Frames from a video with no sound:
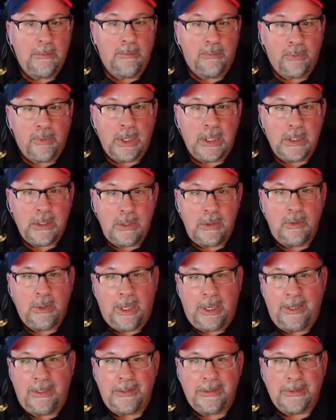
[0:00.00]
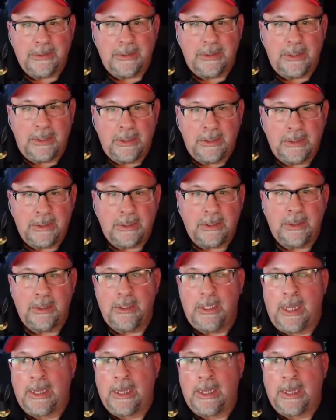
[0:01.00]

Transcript: bring you guys into the